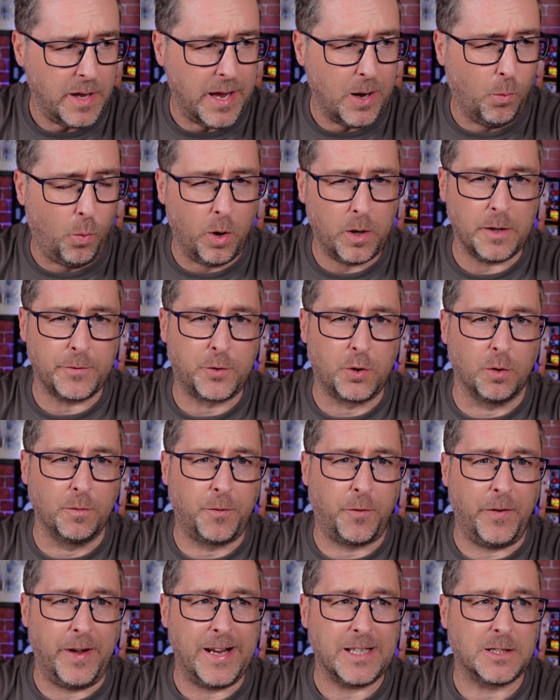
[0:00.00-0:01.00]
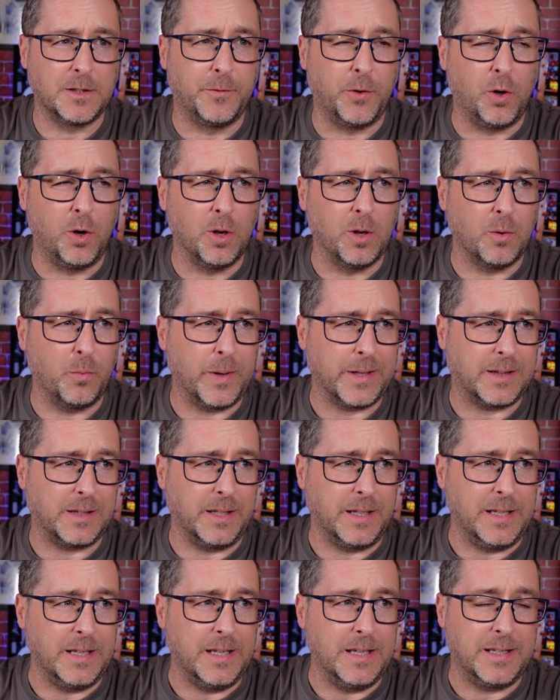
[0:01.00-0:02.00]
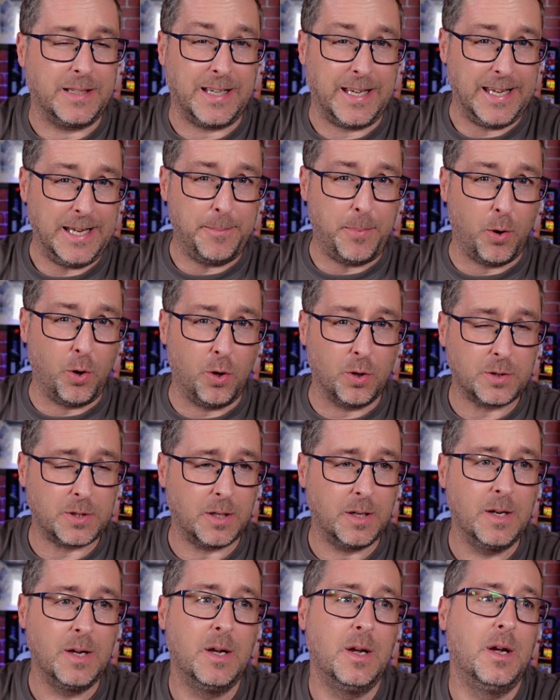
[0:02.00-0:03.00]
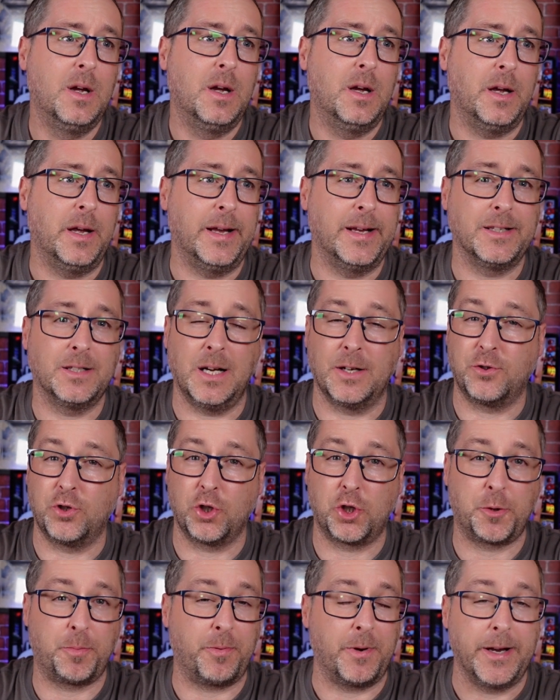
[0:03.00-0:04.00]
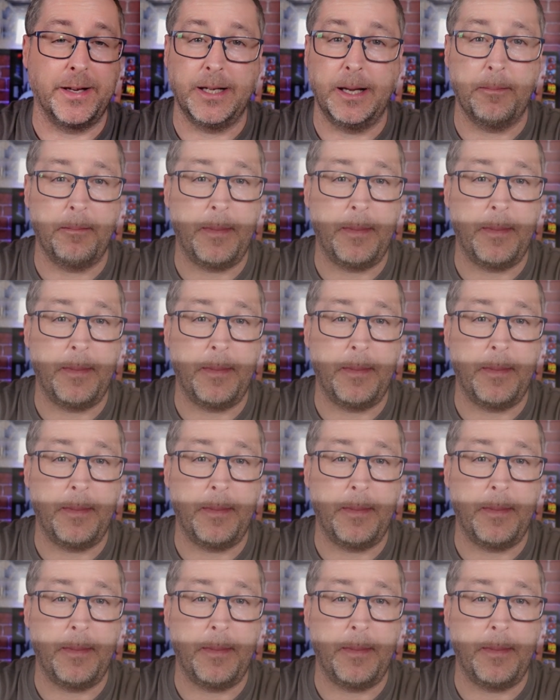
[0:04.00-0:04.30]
what I've done first of all with the keyboard is I just sprayed it